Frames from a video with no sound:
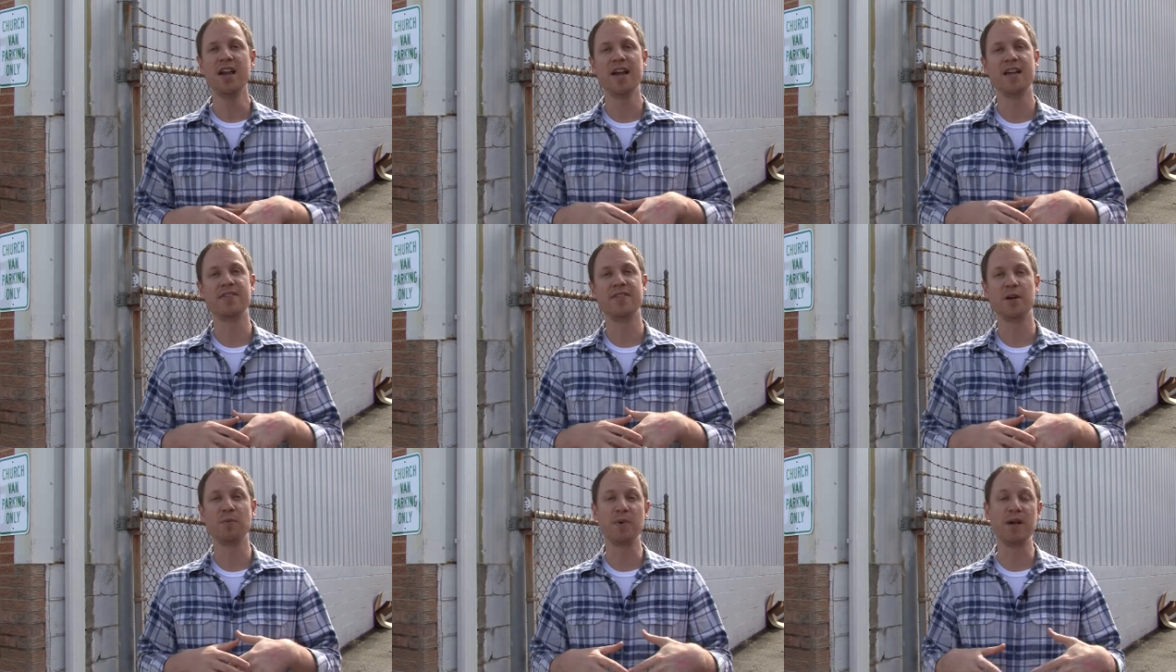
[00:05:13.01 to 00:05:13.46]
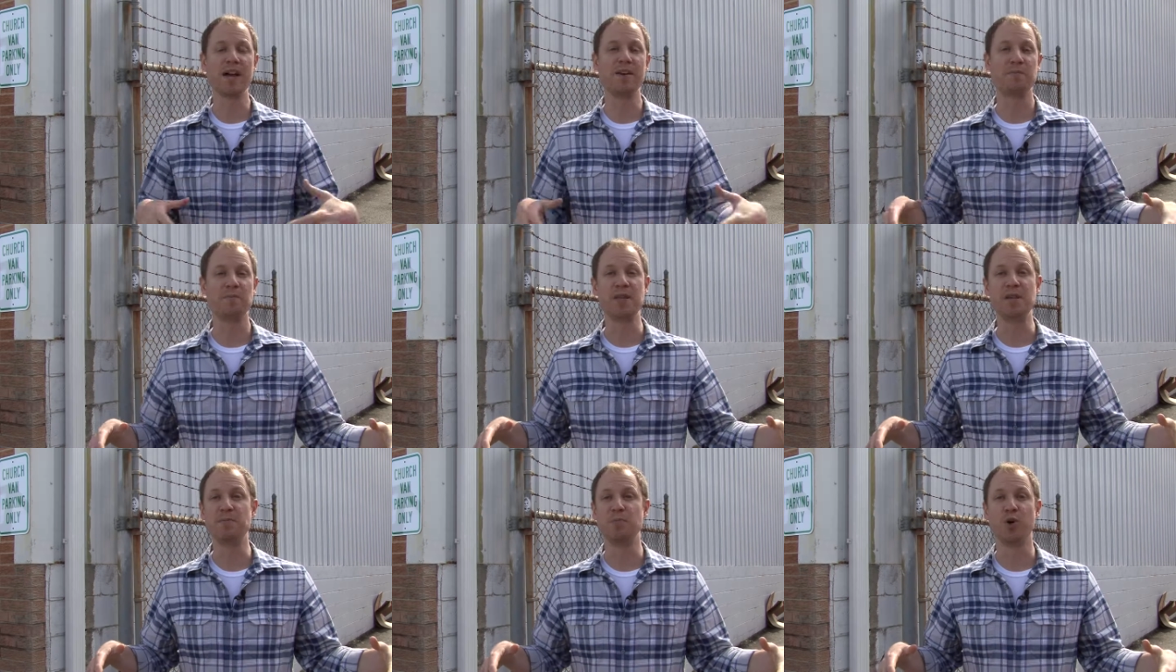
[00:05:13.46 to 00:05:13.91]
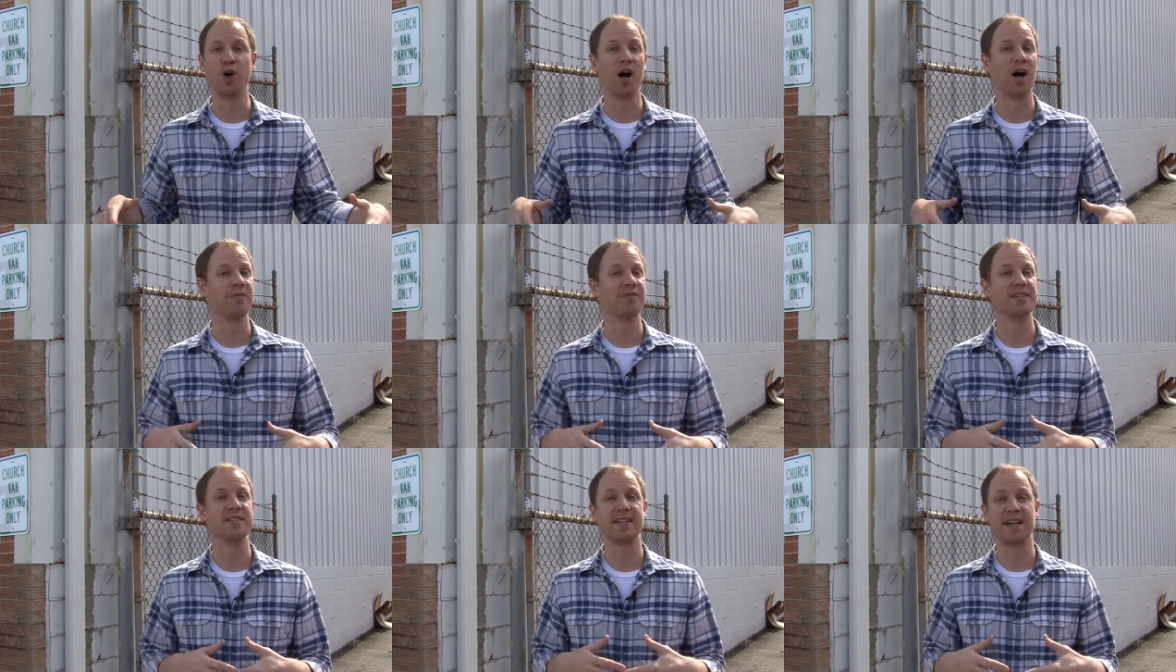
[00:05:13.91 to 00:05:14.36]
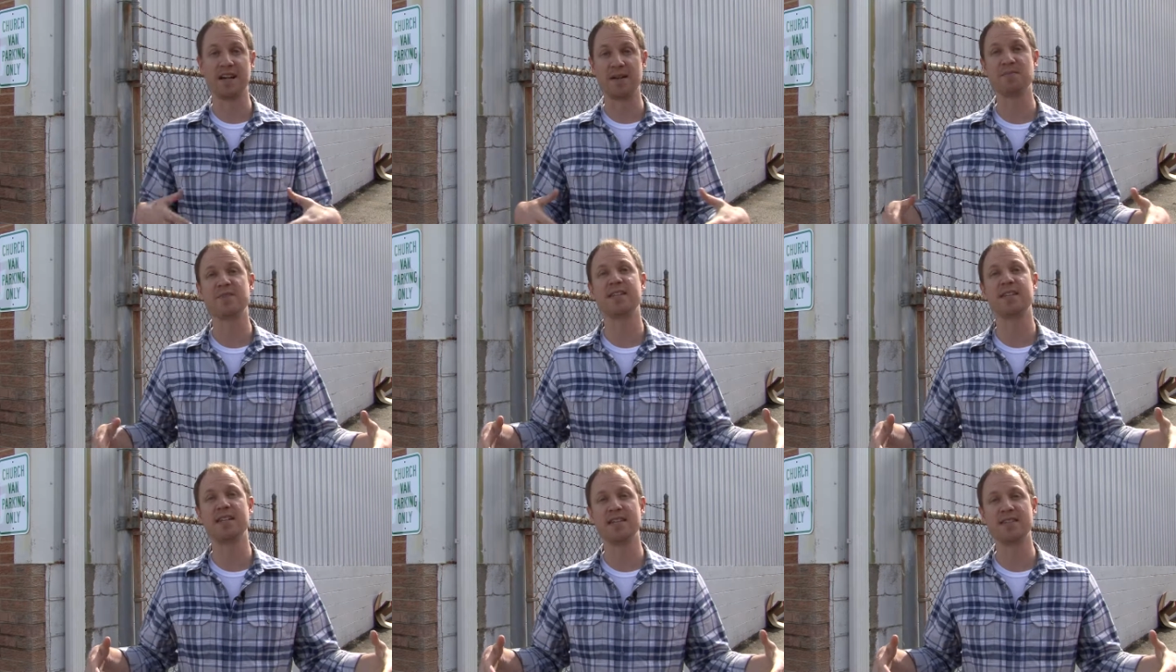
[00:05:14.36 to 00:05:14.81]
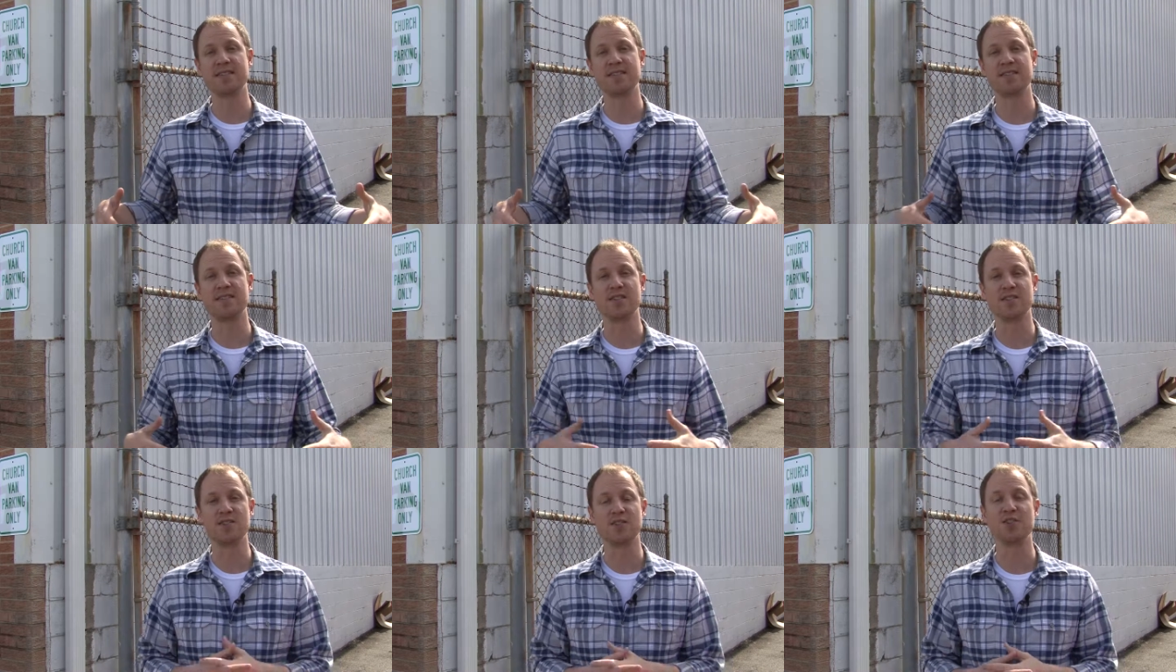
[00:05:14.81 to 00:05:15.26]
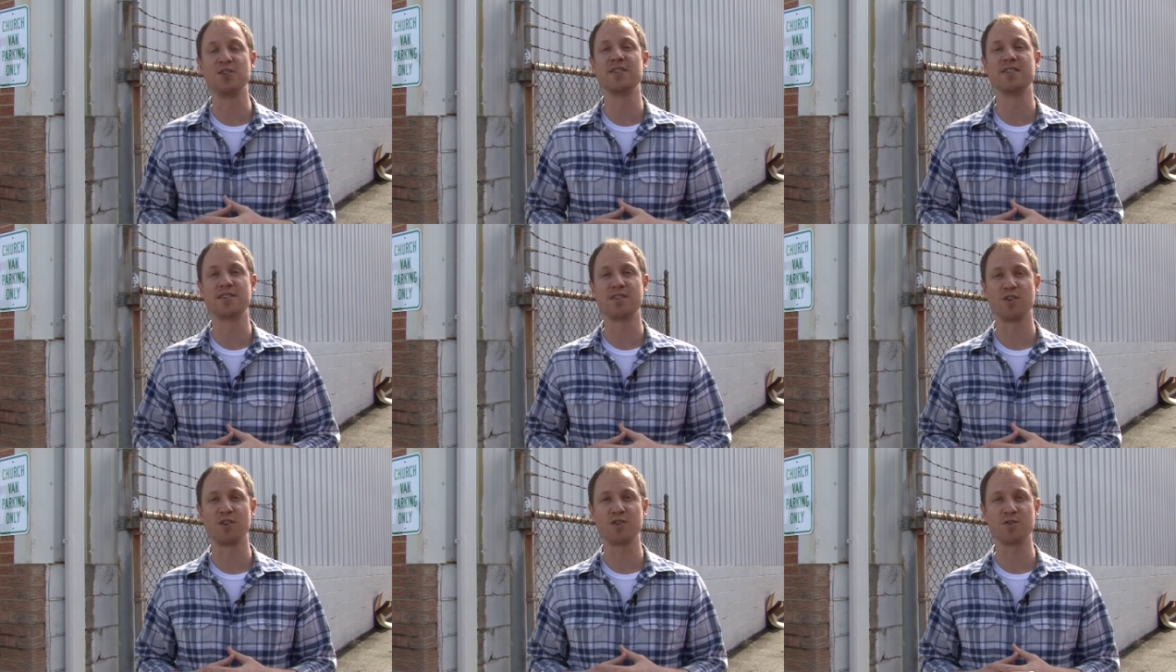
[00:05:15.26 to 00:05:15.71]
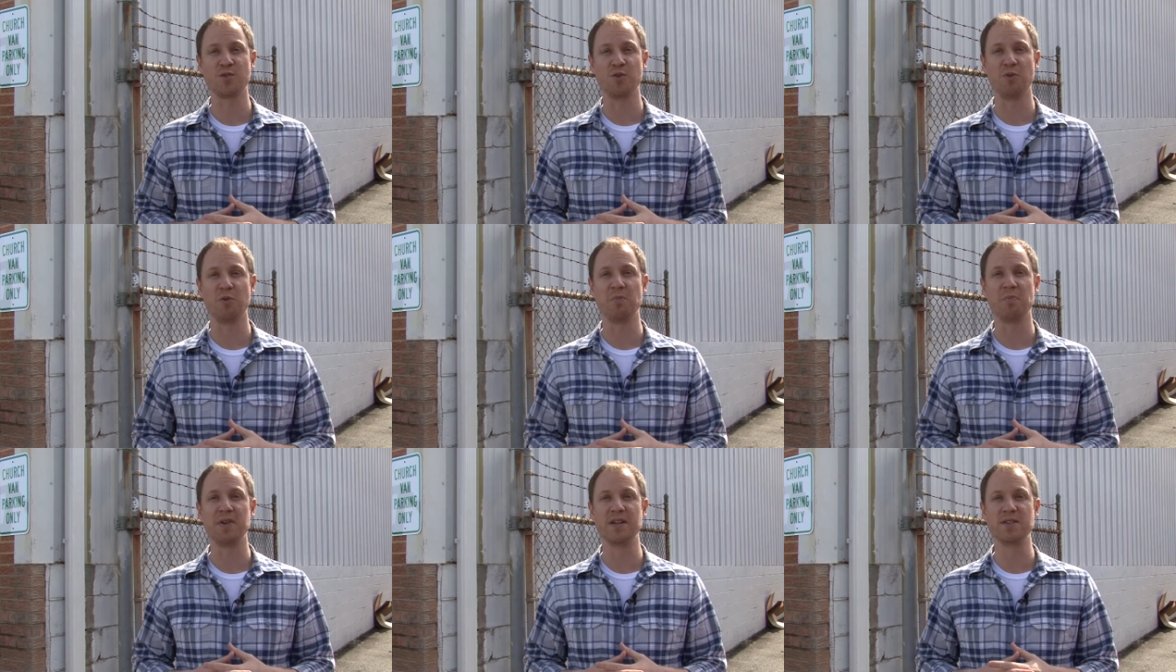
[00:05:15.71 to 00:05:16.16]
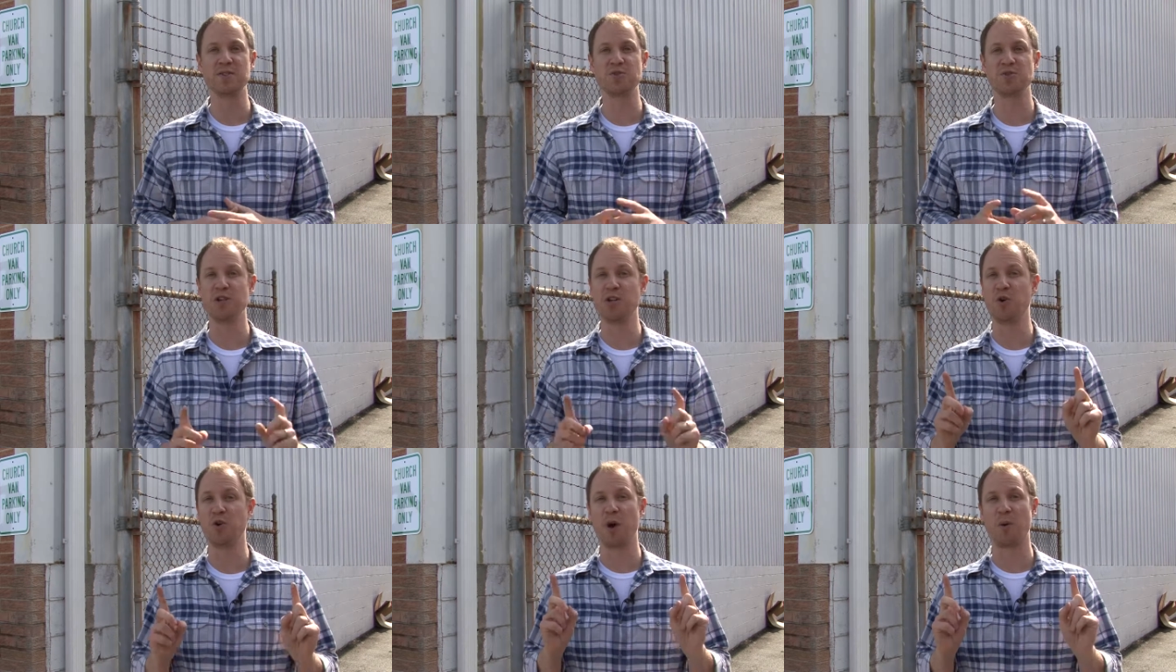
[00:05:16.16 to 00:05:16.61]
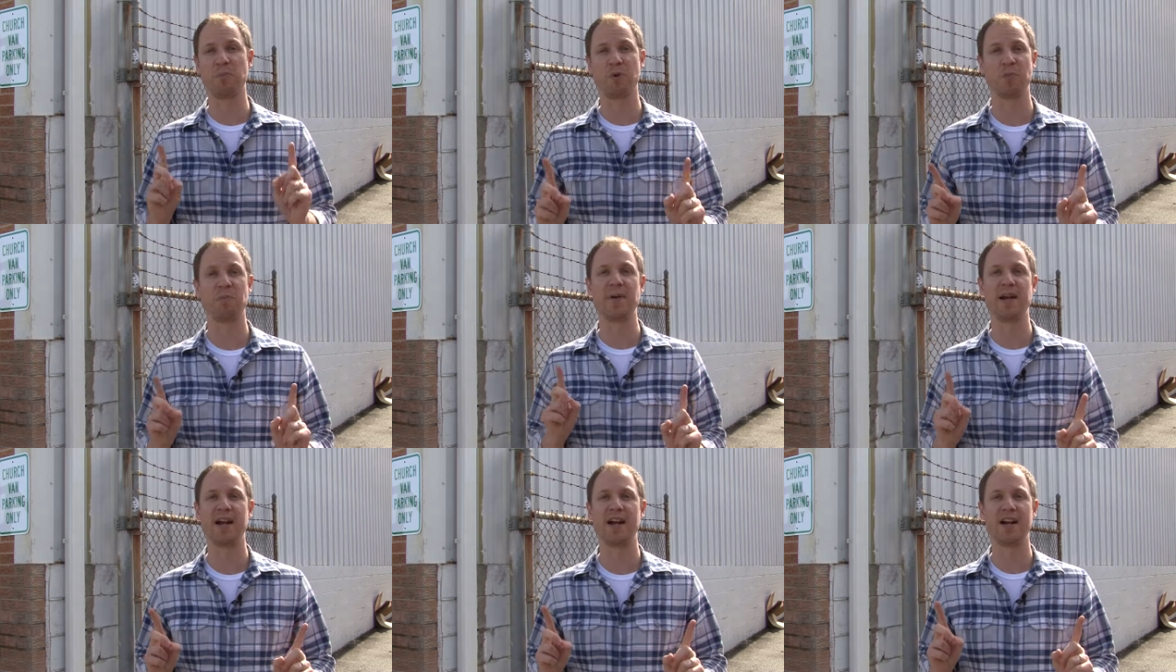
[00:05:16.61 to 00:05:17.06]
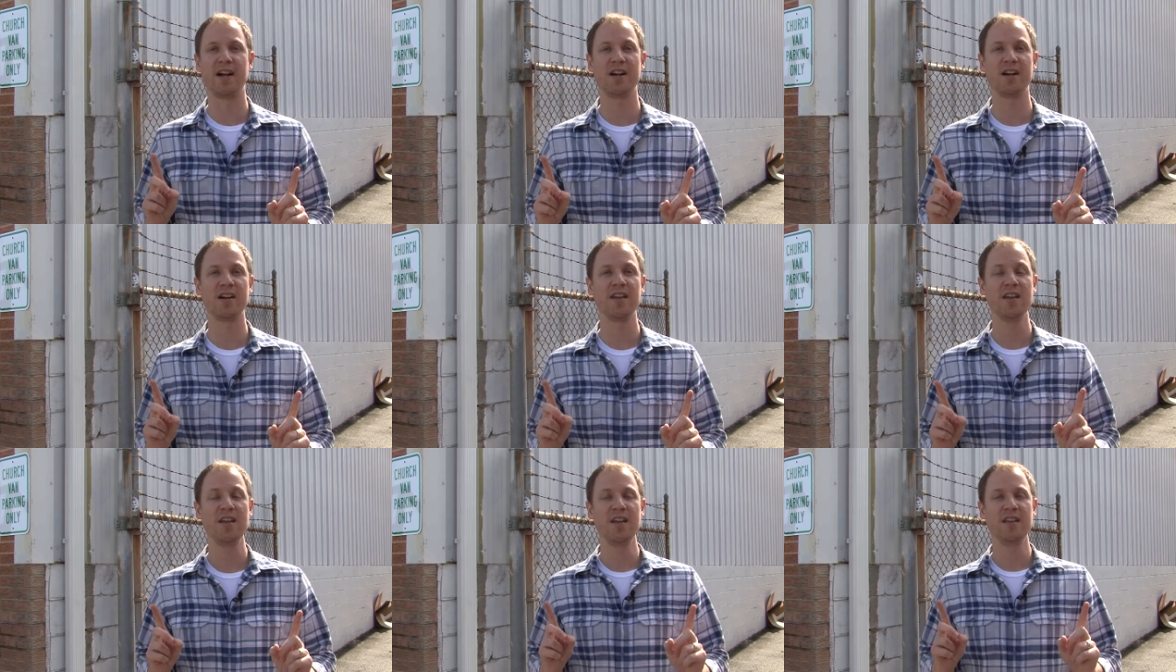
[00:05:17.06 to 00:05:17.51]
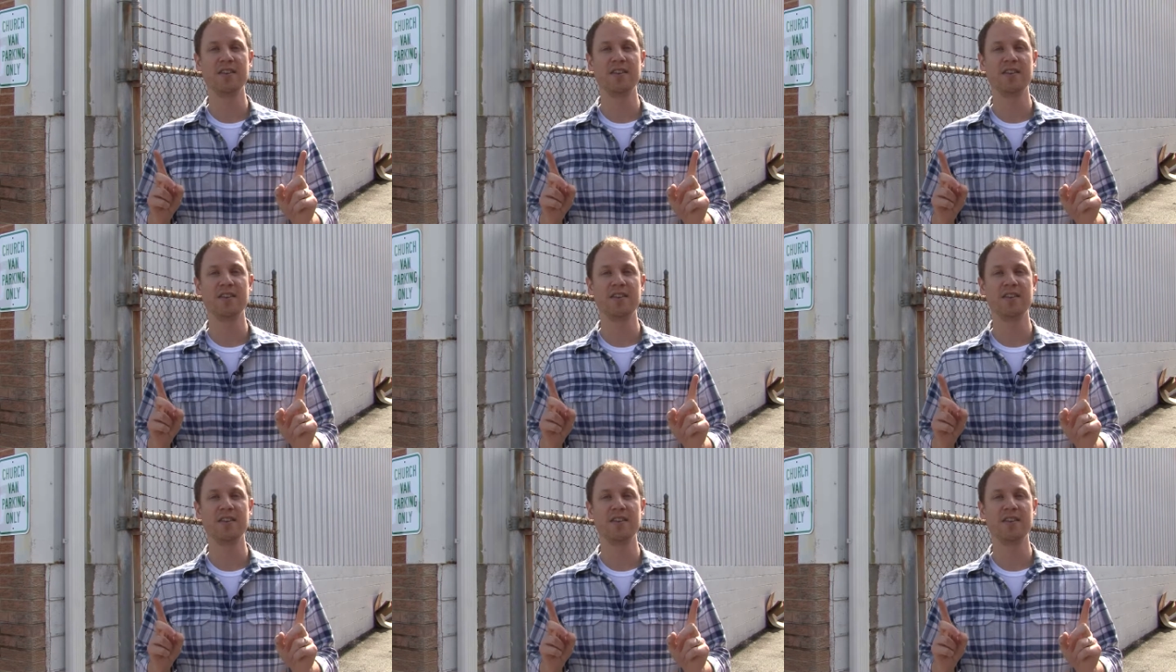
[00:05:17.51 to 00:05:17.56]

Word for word: And then we have people, oftentimes it is the students in our school of ministry who are prepared